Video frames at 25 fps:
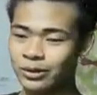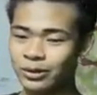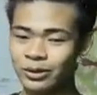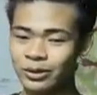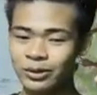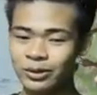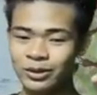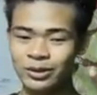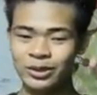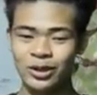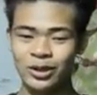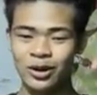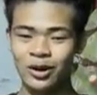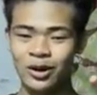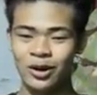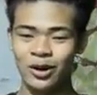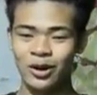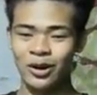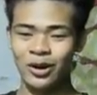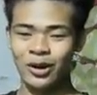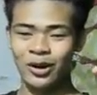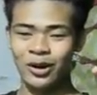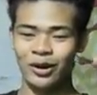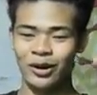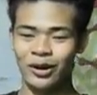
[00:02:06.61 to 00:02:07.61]
two
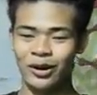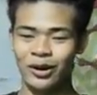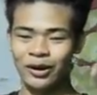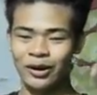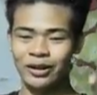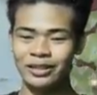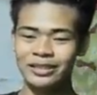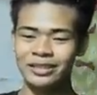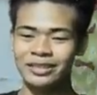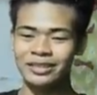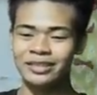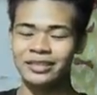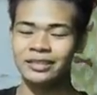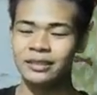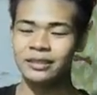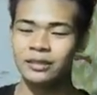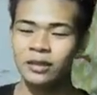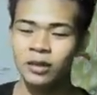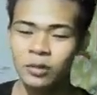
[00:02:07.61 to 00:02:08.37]
joints!